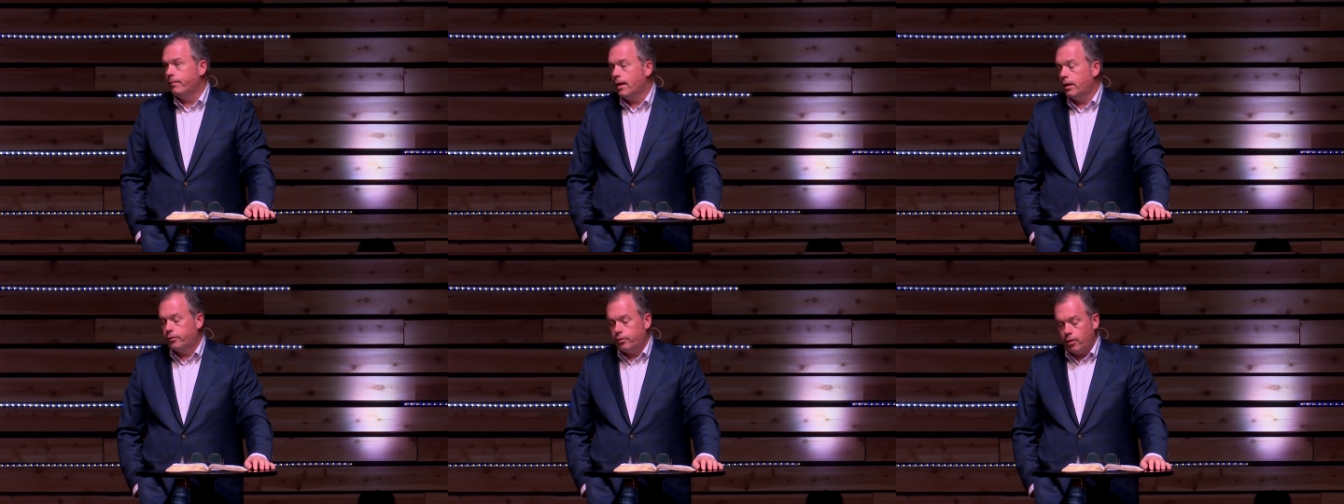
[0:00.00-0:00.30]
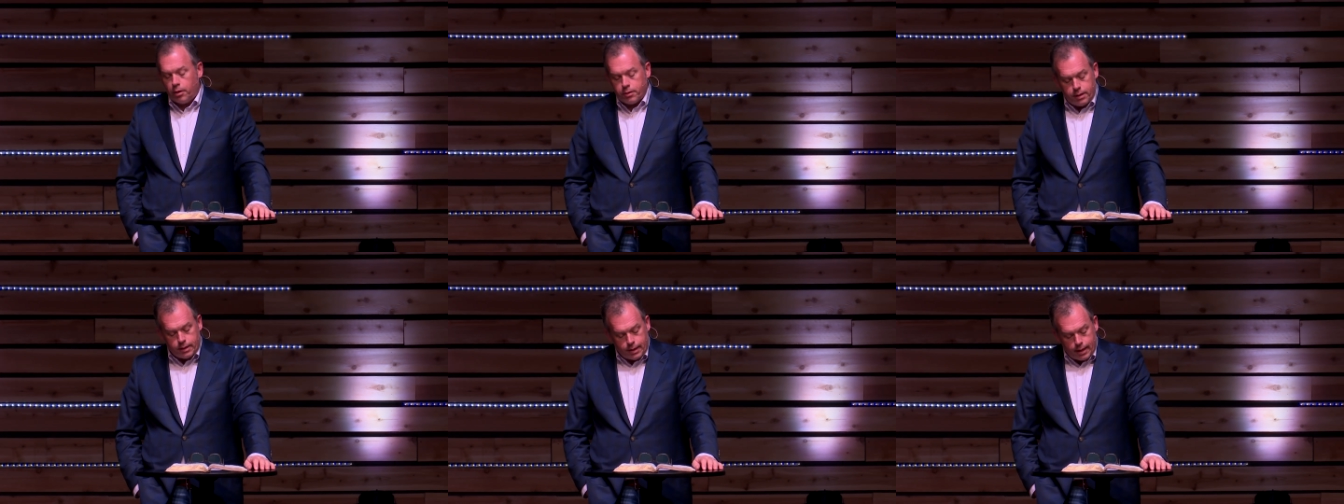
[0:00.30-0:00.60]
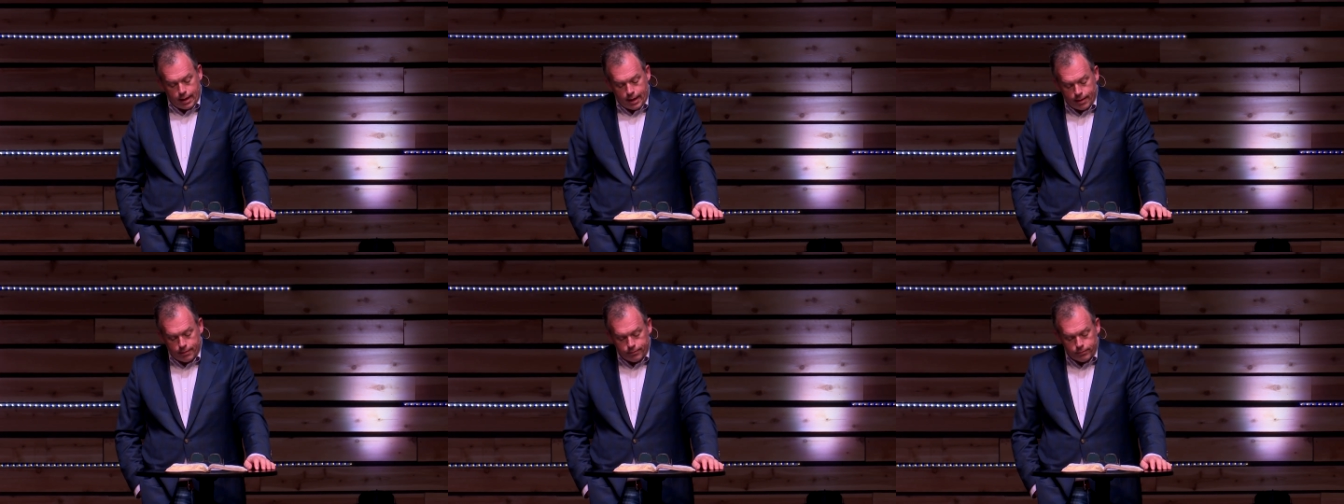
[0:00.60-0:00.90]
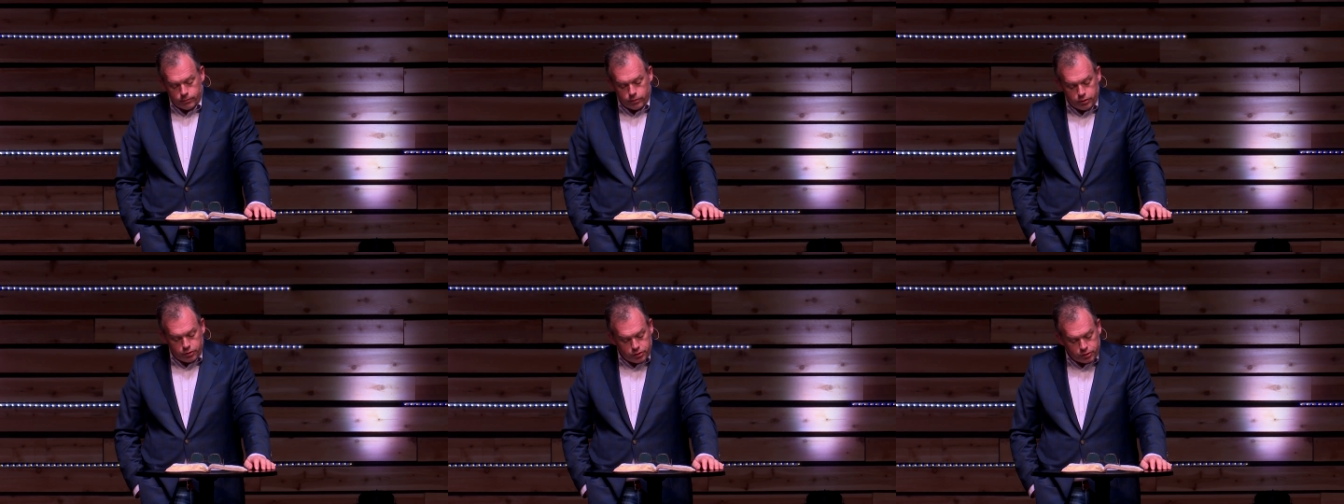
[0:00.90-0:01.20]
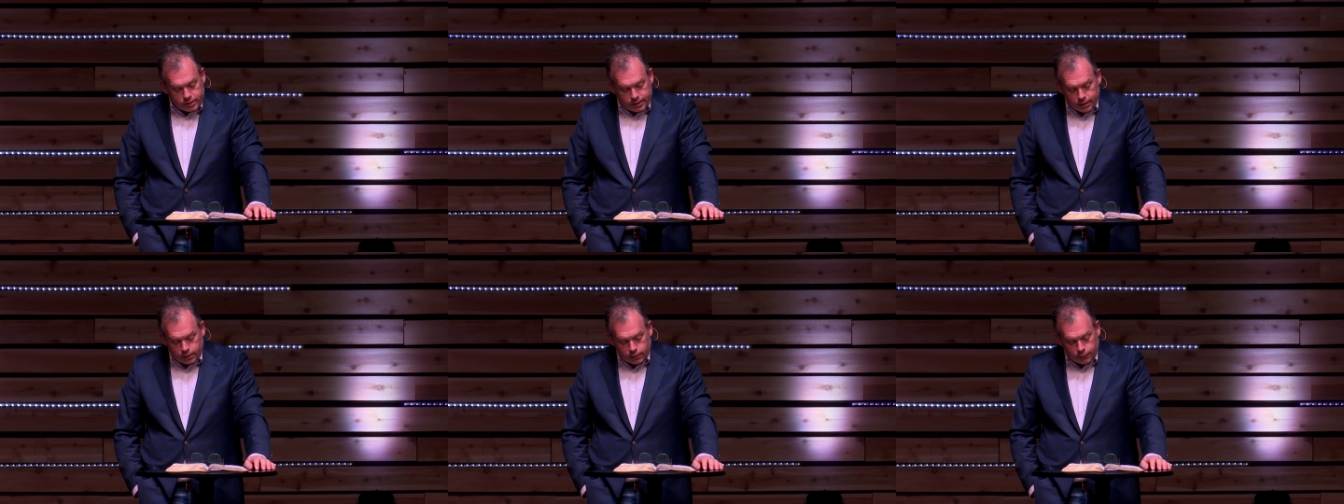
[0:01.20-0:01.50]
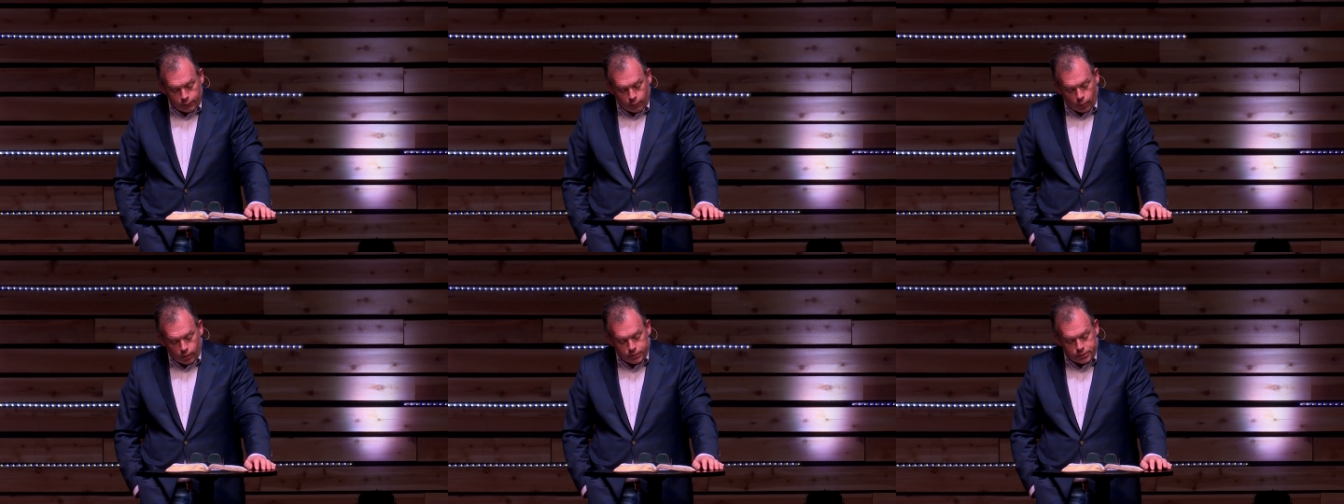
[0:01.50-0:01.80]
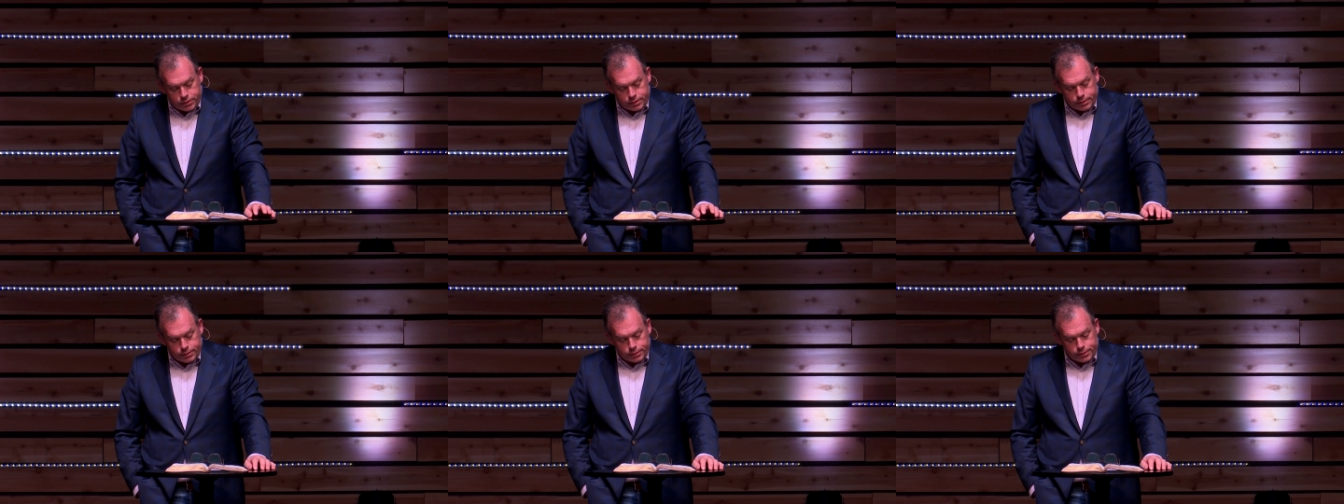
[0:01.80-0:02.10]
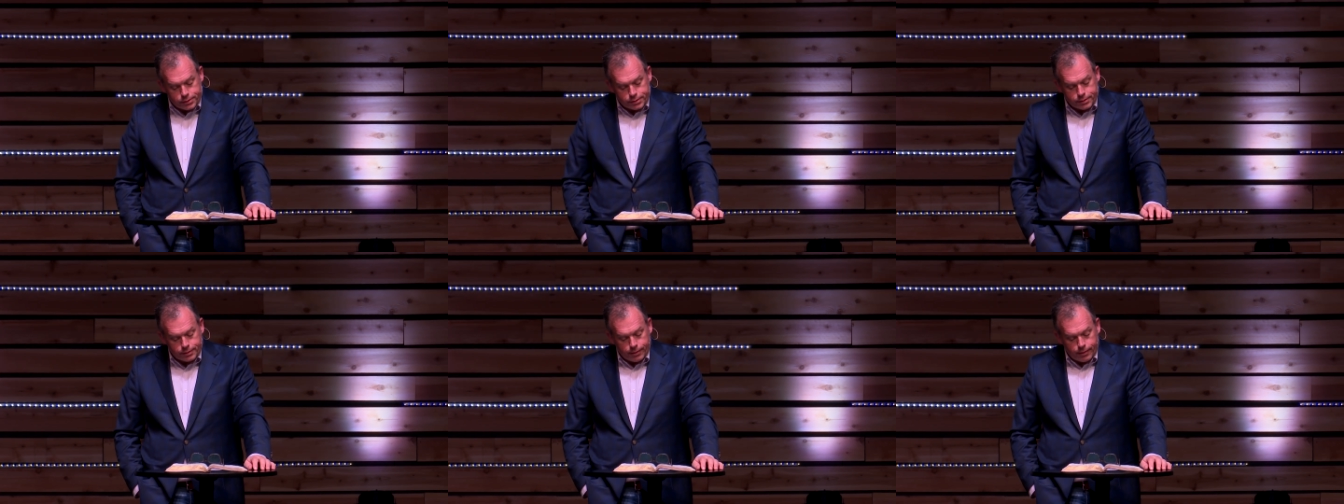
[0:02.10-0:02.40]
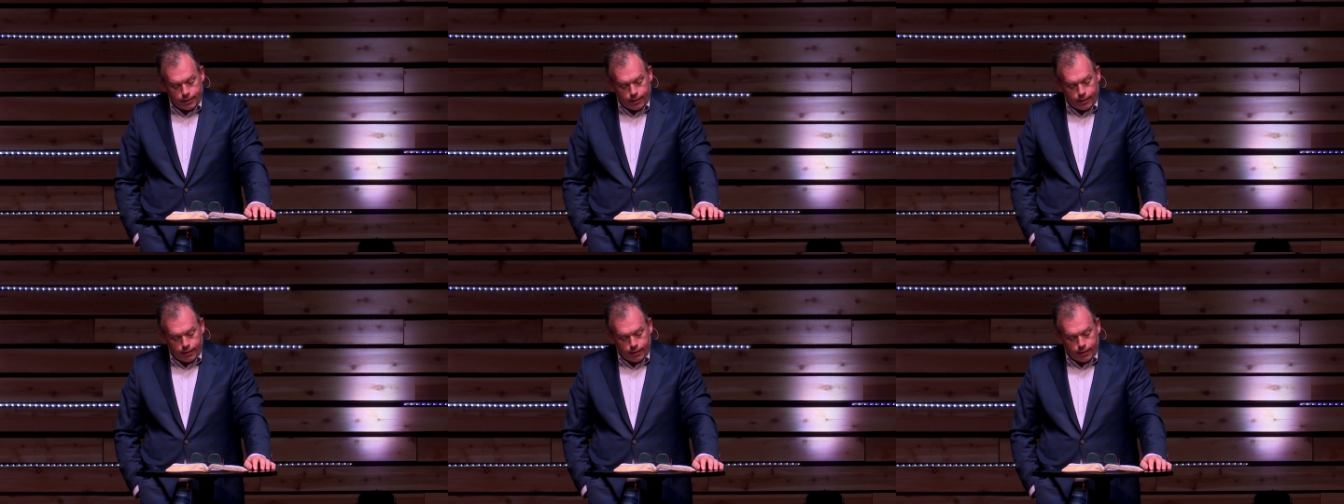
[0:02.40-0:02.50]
That's all you get. You just get the voices.